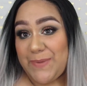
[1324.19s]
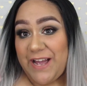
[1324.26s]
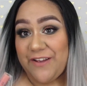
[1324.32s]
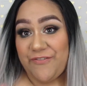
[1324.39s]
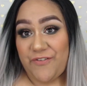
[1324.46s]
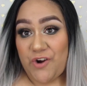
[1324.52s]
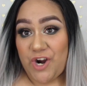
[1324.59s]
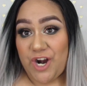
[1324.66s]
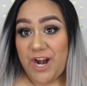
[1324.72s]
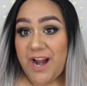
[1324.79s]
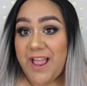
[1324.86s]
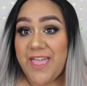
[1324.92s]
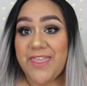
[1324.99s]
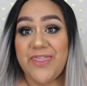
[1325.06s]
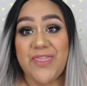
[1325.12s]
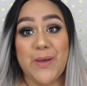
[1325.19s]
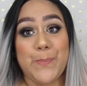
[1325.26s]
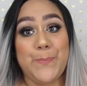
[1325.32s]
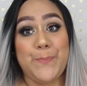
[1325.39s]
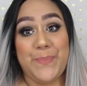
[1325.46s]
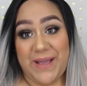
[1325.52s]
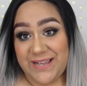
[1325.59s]
by far the
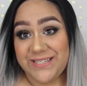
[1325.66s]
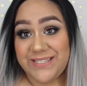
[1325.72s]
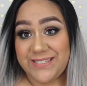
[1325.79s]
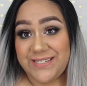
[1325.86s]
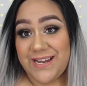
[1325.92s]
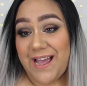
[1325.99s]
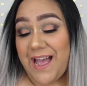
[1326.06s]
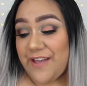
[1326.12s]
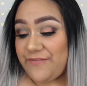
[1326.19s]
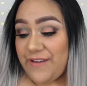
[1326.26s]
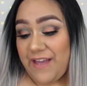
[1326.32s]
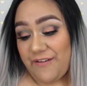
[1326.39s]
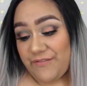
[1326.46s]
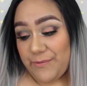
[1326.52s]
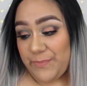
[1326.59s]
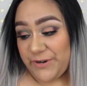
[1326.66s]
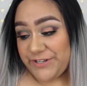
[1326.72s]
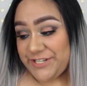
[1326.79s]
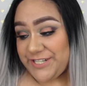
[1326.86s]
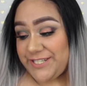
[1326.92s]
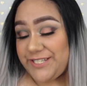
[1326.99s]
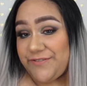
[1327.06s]
best I've ever
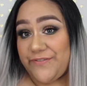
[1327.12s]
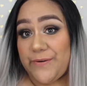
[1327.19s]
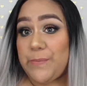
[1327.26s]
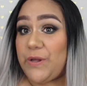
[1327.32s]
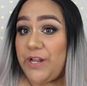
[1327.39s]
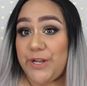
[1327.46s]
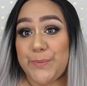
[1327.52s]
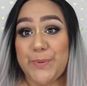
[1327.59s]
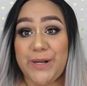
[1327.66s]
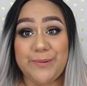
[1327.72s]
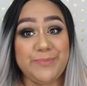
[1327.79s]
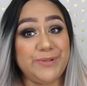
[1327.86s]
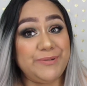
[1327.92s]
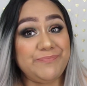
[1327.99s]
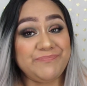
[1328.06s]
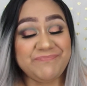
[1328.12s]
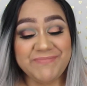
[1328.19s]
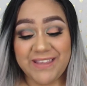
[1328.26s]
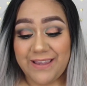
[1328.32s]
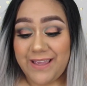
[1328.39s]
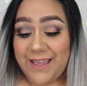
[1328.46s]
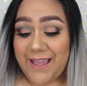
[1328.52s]
purchased from Colourpop.
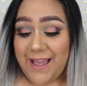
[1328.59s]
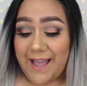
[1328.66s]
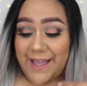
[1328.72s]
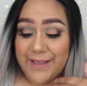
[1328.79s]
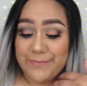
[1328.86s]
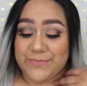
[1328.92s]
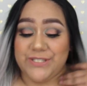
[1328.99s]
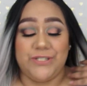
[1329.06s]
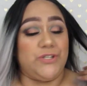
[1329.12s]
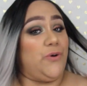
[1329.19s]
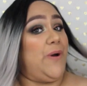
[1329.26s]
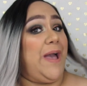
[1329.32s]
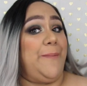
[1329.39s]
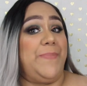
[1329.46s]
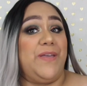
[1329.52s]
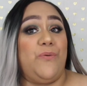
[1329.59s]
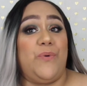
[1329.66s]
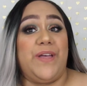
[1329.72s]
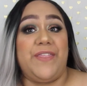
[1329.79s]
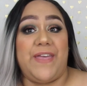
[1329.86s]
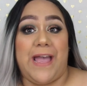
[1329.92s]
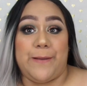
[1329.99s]
I am so happy
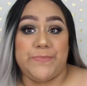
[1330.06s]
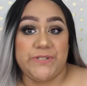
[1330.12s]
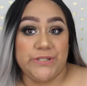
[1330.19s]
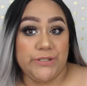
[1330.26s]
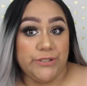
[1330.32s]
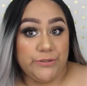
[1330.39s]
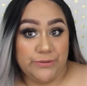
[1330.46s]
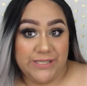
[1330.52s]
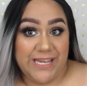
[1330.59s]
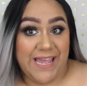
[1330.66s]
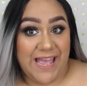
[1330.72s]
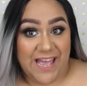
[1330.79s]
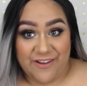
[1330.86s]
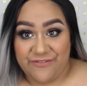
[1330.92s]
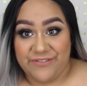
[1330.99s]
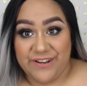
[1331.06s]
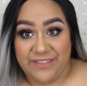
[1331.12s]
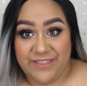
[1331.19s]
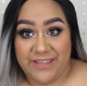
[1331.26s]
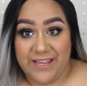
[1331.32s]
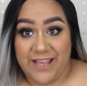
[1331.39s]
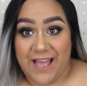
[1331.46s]
with absolutely
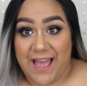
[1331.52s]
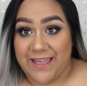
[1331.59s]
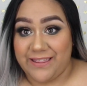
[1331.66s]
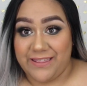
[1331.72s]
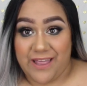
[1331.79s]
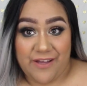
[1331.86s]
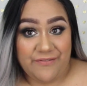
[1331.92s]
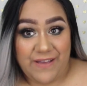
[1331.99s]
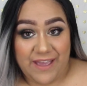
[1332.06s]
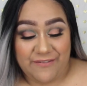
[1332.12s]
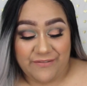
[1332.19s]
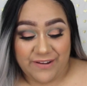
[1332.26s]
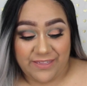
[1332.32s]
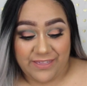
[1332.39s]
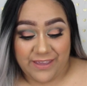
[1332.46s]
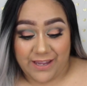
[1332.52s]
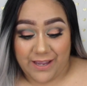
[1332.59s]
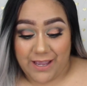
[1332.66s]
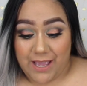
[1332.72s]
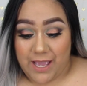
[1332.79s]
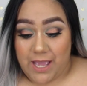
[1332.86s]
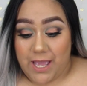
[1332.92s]
everything. I love
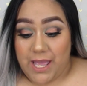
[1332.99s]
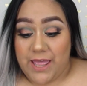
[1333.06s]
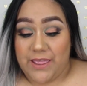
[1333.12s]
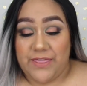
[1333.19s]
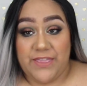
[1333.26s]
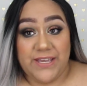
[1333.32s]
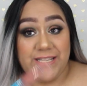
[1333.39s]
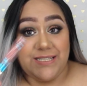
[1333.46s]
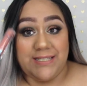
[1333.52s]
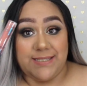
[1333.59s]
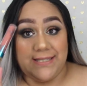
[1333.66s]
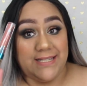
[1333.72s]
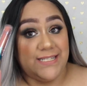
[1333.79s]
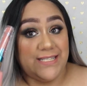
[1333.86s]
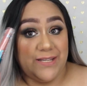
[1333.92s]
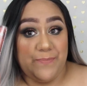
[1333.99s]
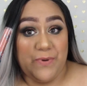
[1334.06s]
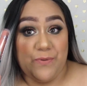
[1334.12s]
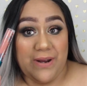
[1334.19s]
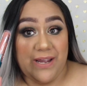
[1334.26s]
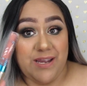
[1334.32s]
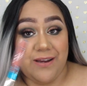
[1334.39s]
everything. This
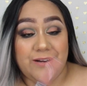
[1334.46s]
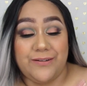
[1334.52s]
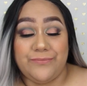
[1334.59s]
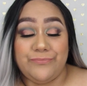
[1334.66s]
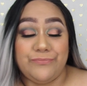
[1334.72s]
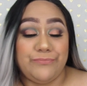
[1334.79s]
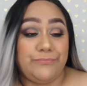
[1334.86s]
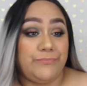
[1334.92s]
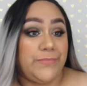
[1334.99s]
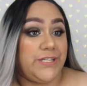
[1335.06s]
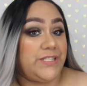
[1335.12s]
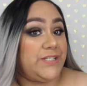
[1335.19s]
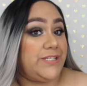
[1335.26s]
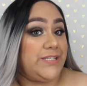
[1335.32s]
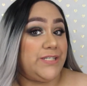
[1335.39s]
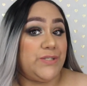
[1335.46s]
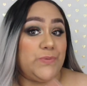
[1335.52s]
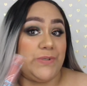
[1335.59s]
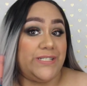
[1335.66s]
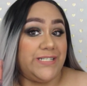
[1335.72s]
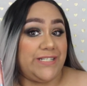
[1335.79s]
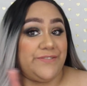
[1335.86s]
lippy right here, bitch, this is
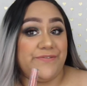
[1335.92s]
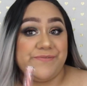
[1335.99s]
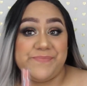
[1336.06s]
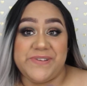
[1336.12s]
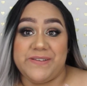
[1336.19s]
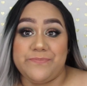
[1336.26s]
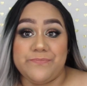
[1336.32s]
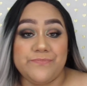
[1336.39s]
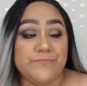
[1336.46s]
what did it for me.